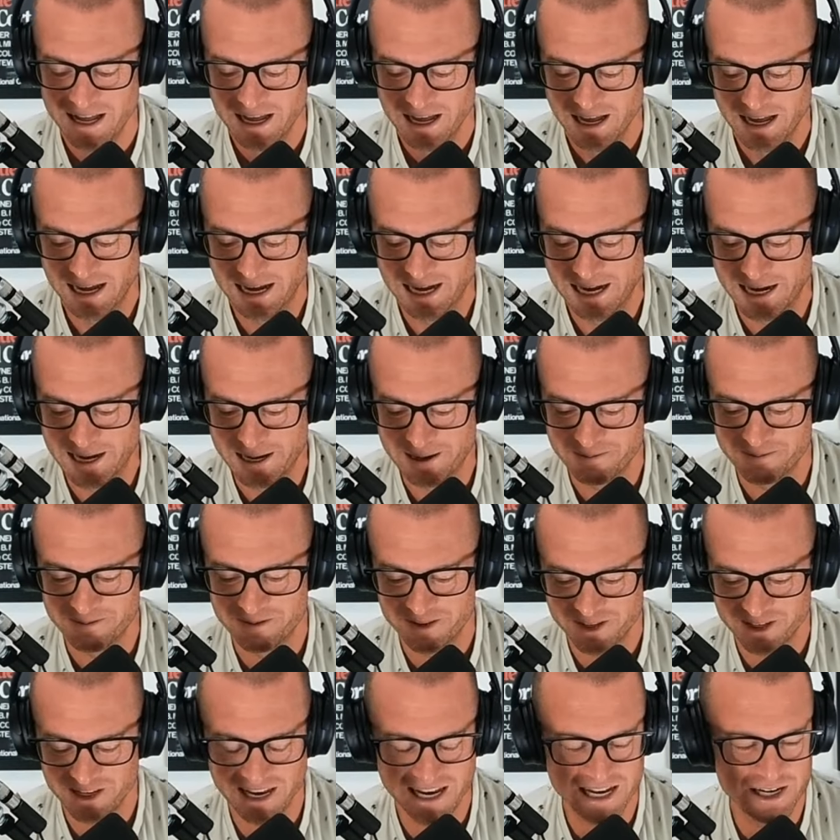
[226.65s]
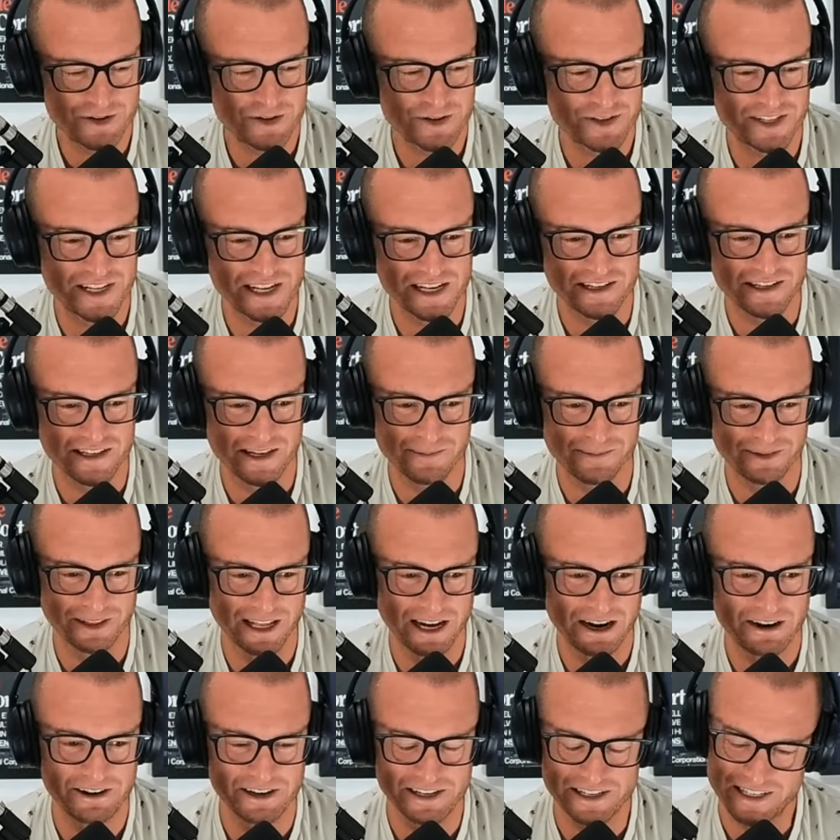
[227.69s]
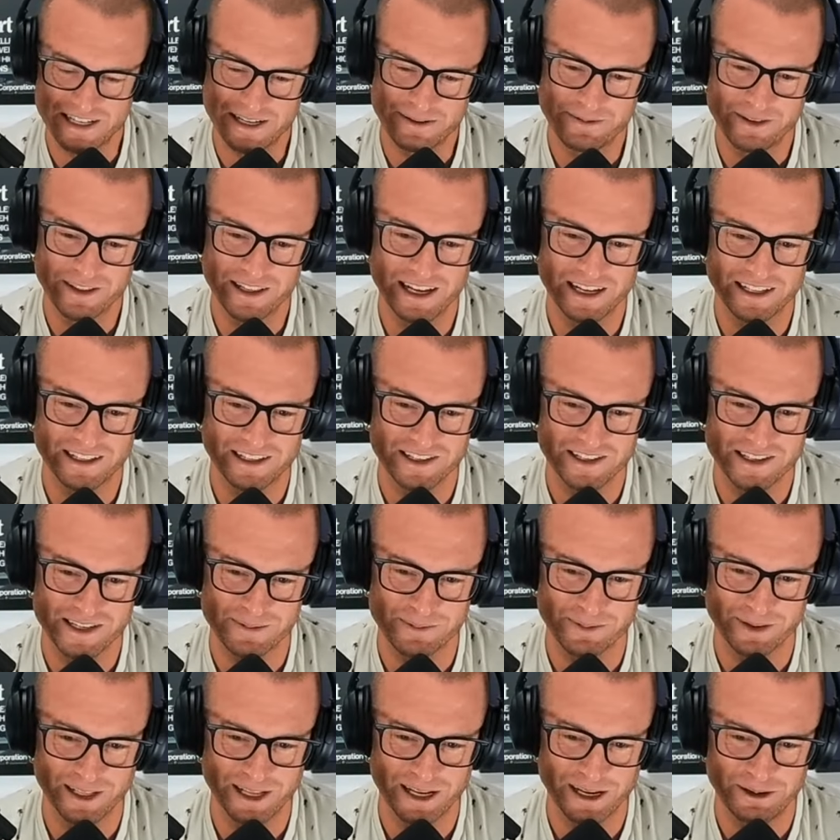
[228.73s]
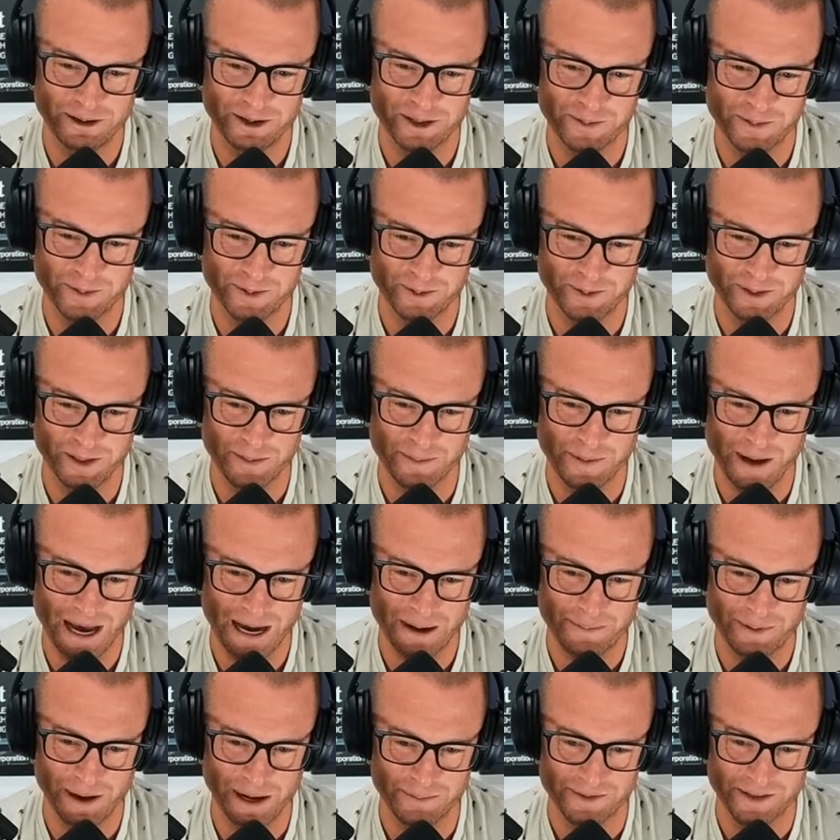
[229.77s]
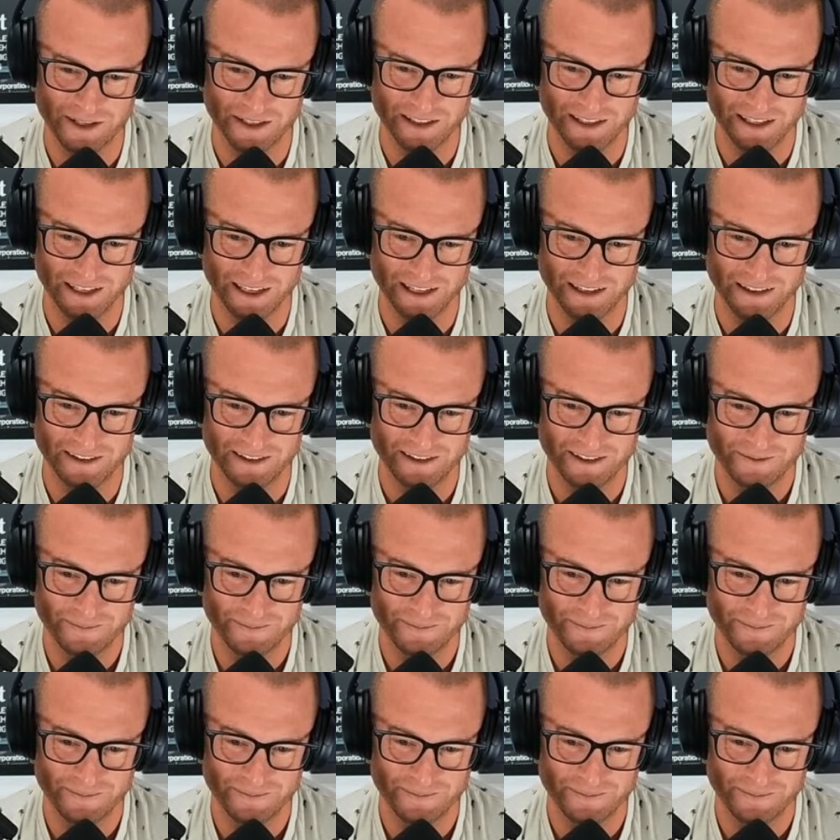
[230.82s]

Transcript: Um, interesting similarities, even like the similarities between the bagpipes at the end.